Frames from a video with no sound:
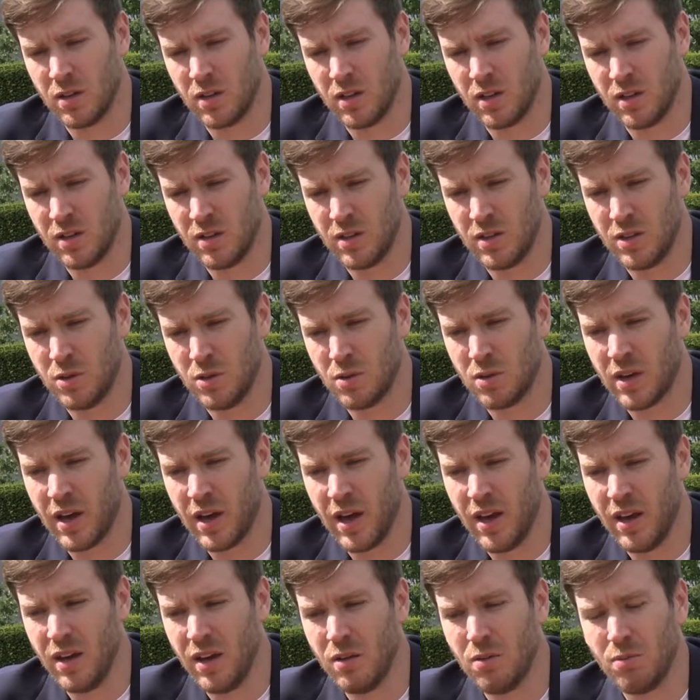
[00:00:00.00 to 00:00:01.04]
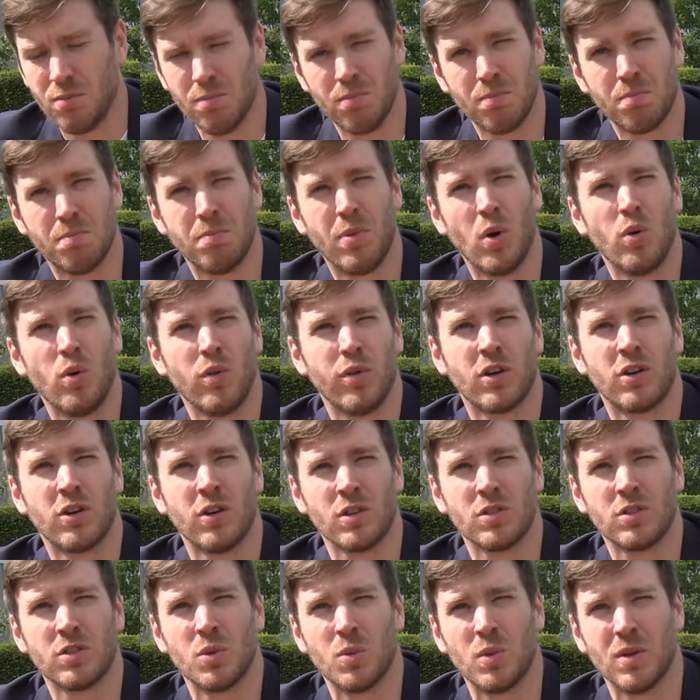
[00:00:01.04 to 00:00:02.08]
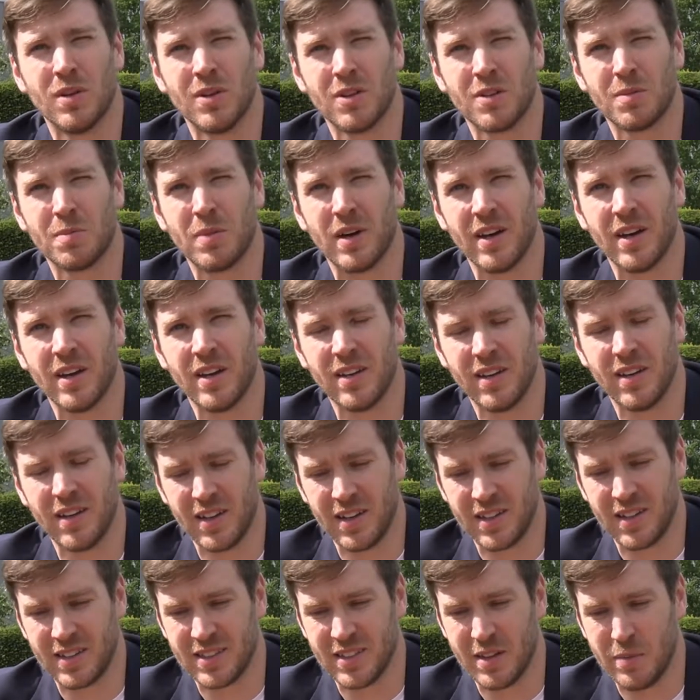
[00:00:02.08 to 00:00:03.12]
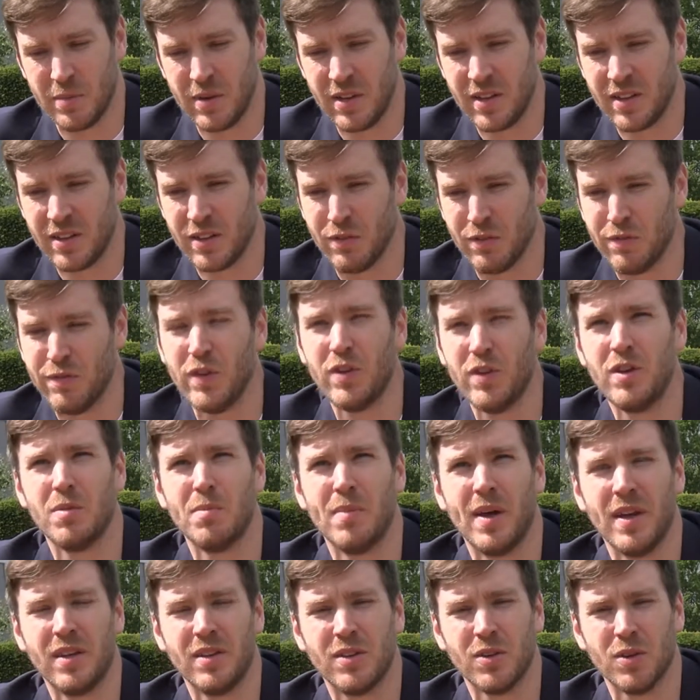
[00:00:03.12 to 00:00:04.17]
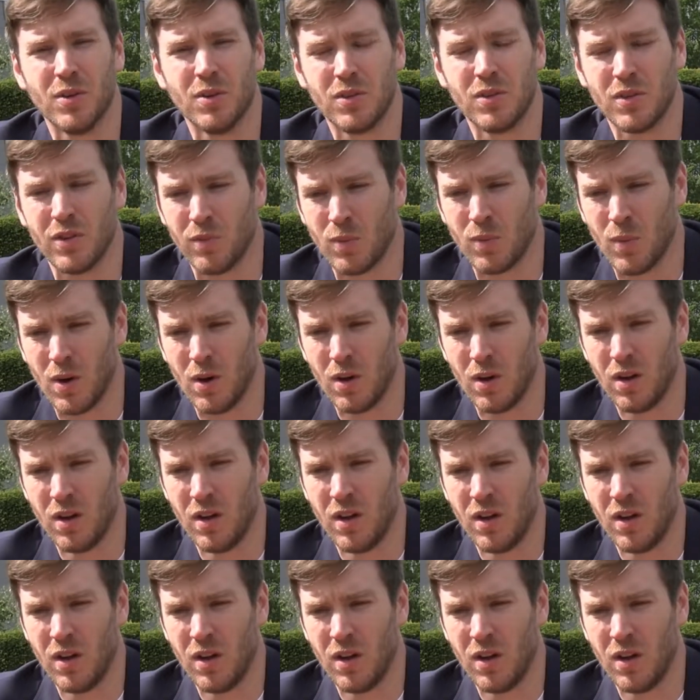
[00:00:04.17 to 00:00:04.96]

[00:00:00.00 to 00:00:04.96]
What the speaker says: in the UK and both across the world by examining the fundamentals of what